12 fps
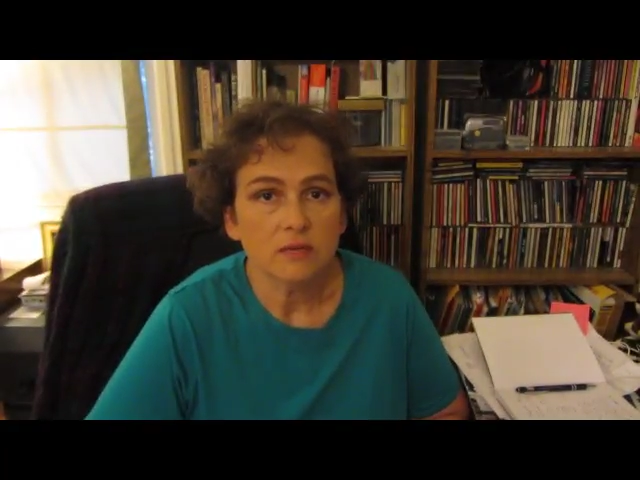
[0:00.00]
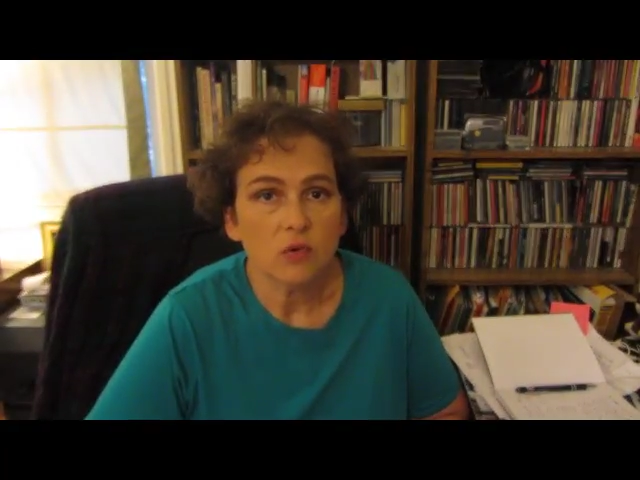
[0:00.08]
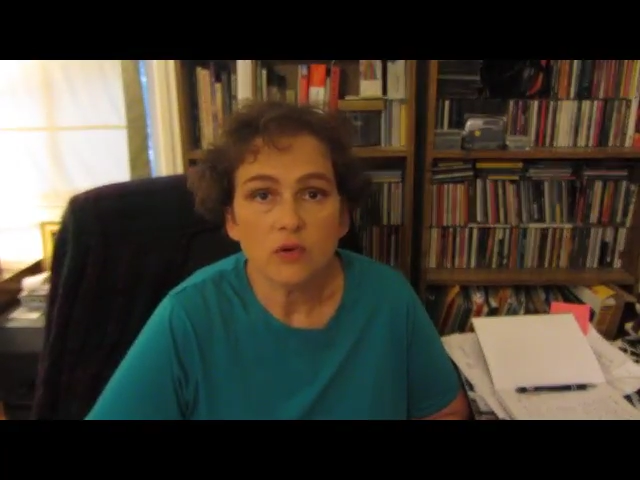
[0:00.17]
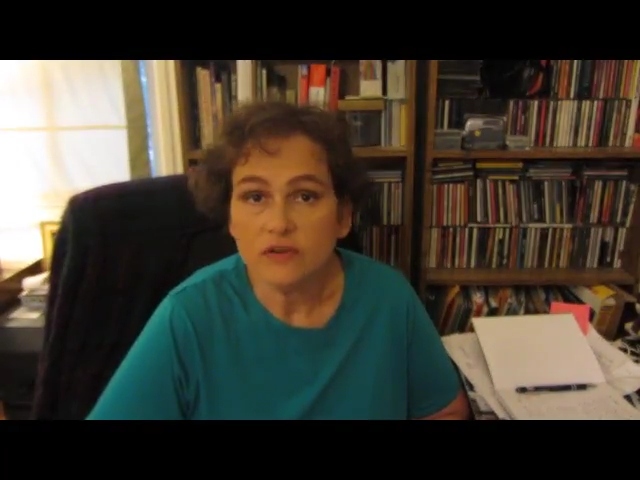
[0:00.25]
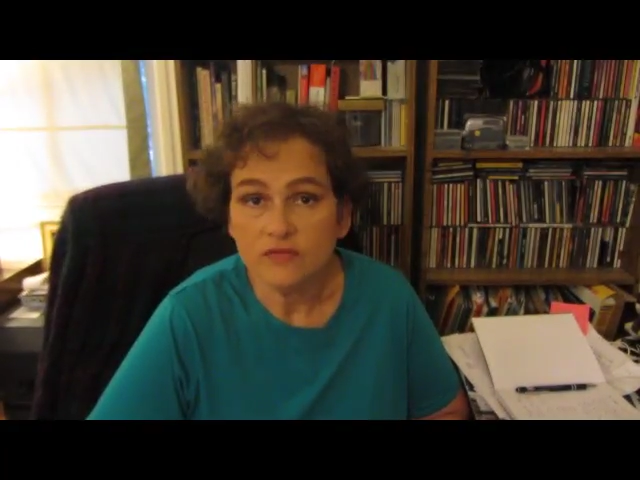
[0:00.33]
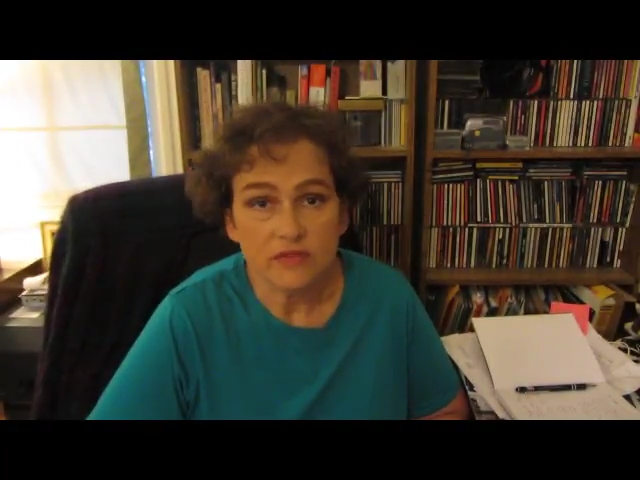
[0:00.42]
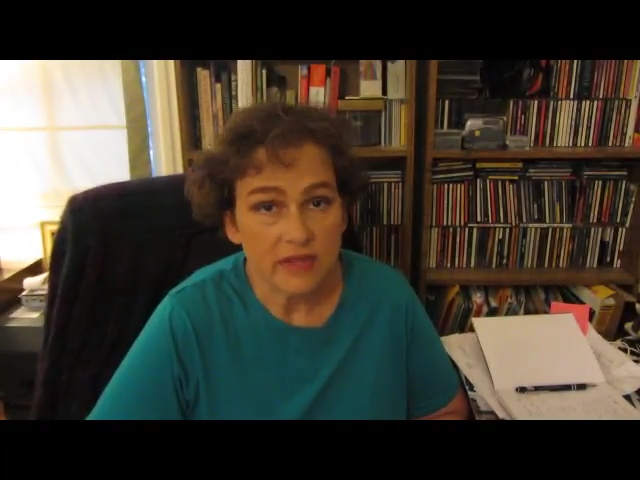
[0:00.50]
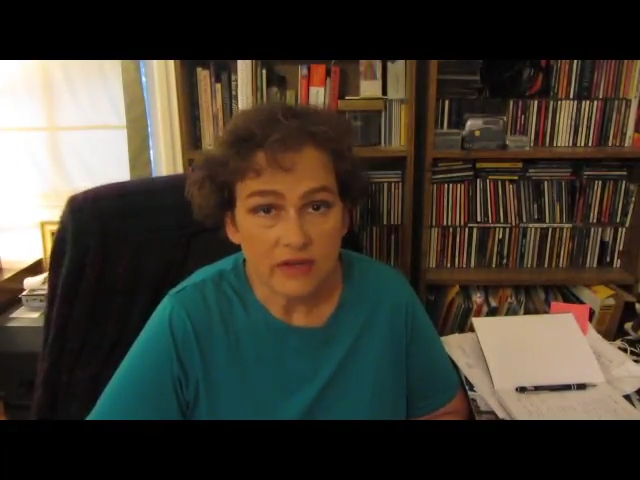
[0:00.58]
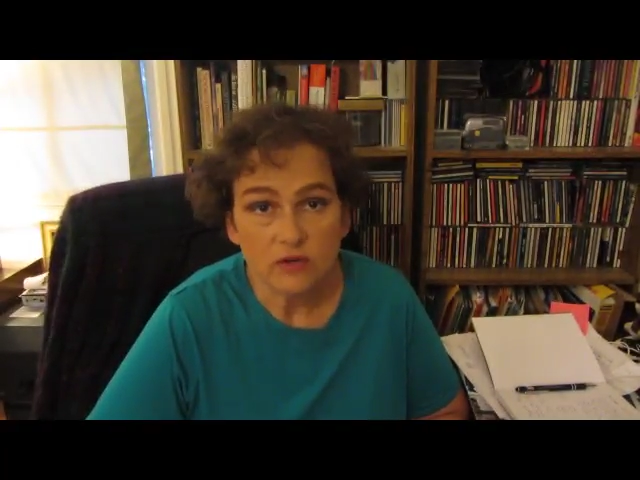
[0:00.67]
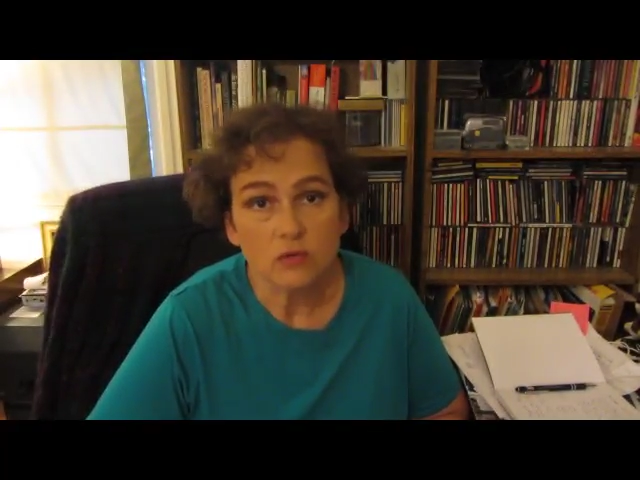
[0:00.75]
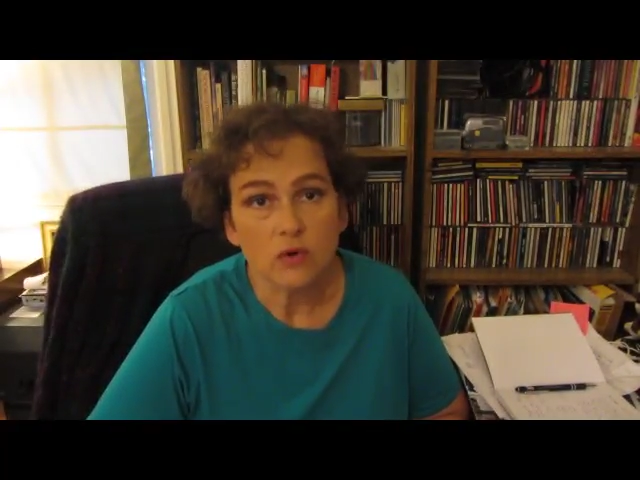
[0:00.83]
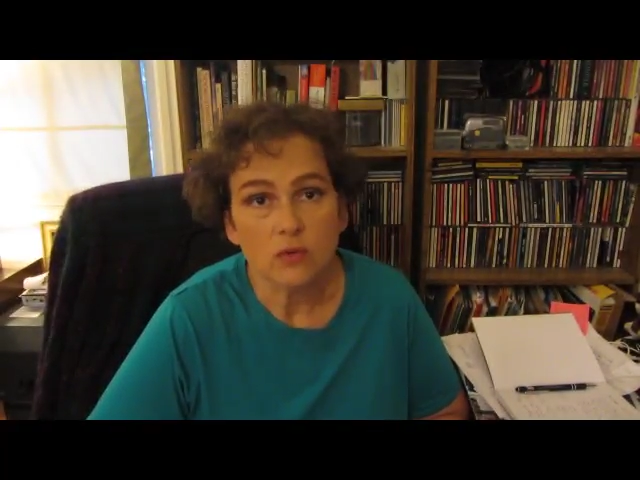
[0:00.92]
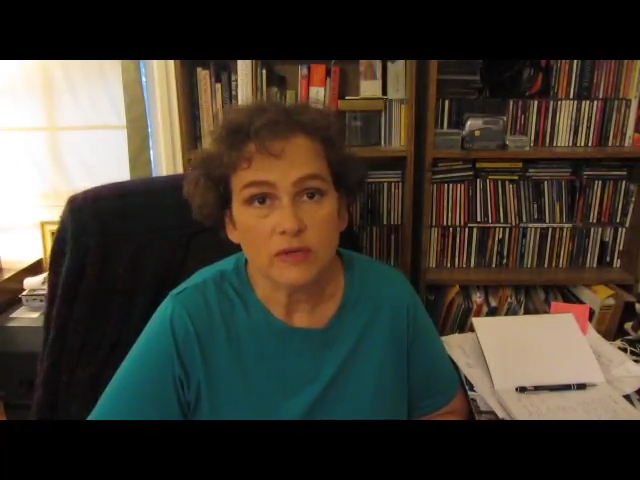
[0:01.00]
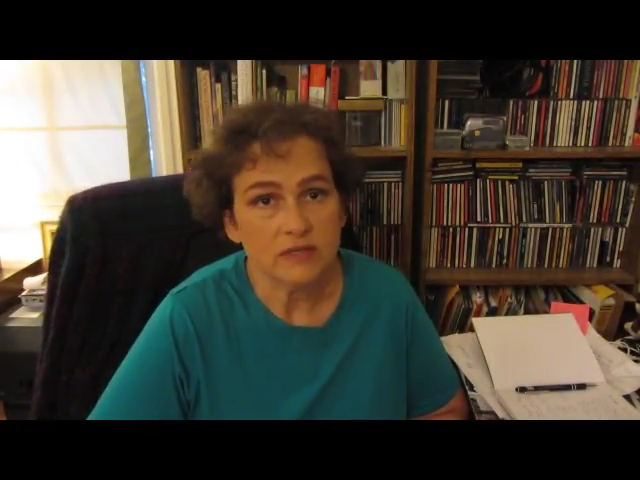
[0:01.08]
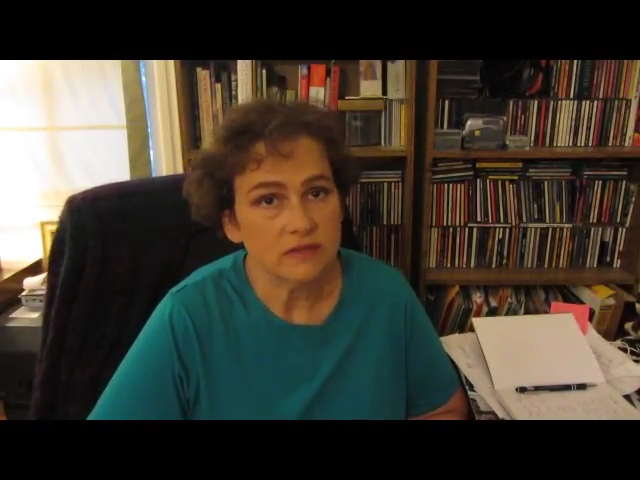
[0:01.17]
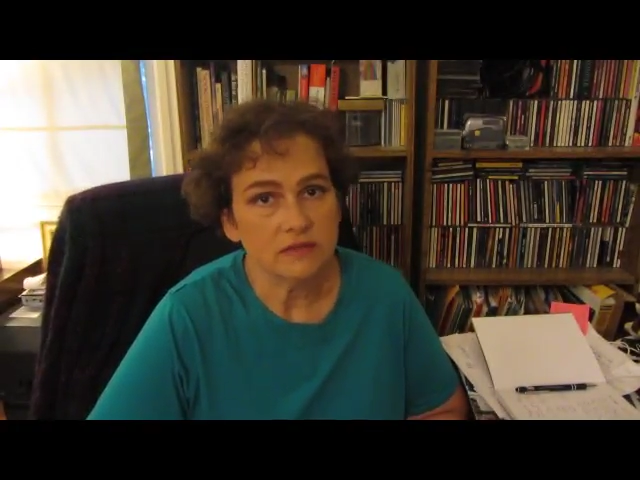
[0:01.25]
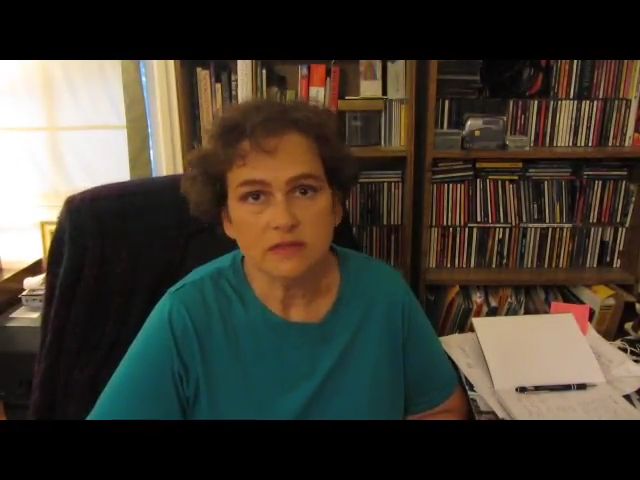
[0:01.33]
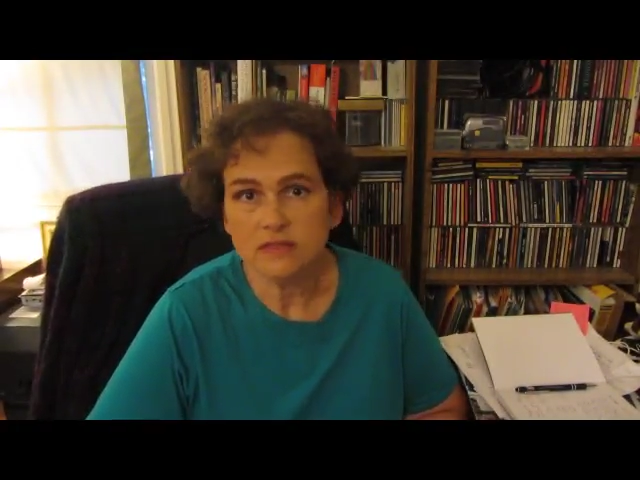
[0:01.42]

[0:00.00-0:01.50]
or if they grow it